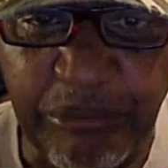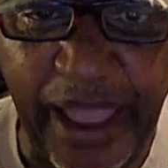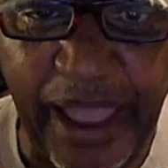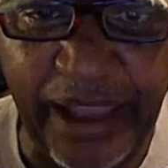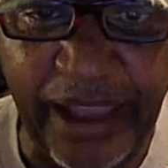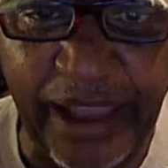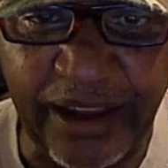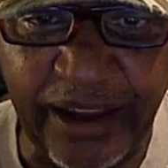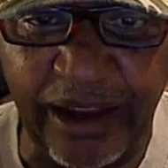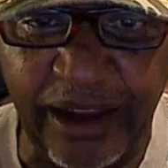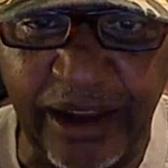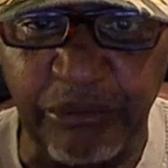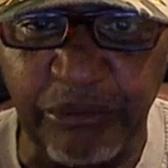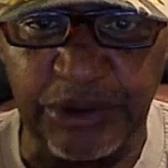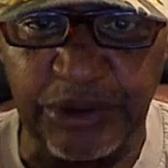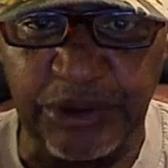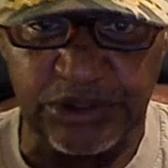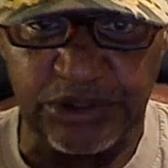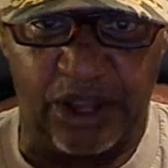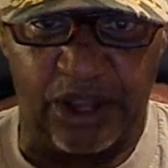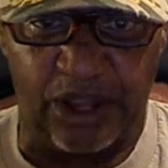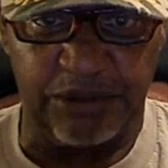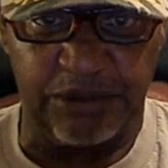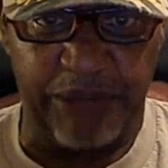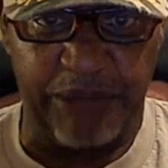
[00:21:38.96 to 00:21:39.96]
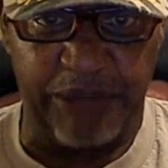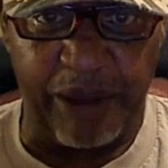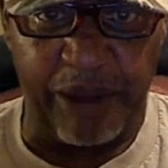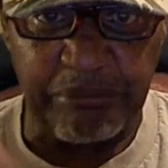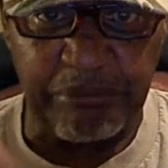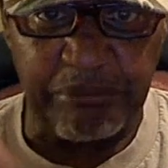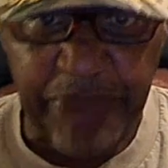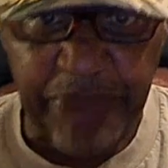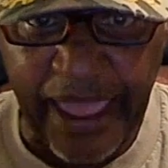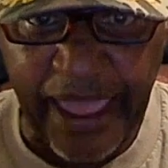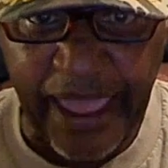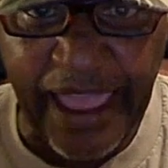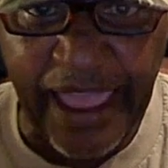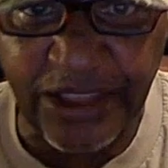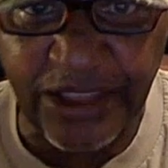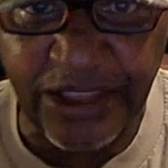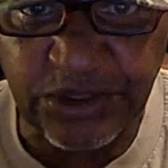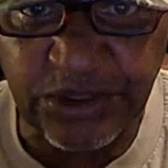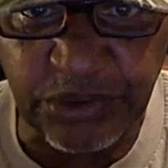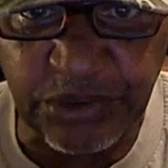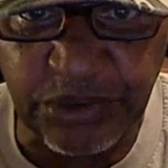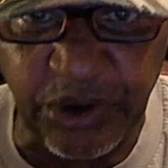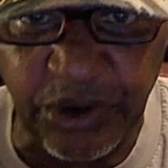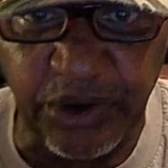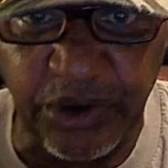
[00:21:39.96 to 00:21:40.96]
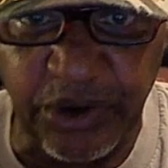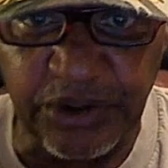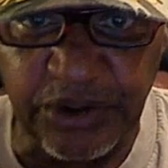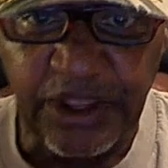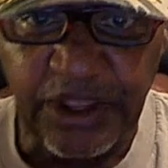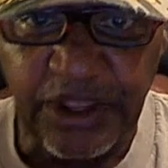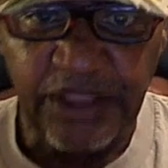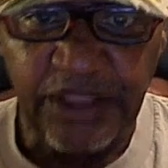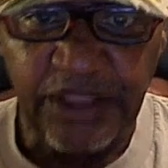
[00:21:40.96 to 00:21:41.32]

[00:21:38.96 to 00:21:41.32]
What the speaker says: backup. We talked about password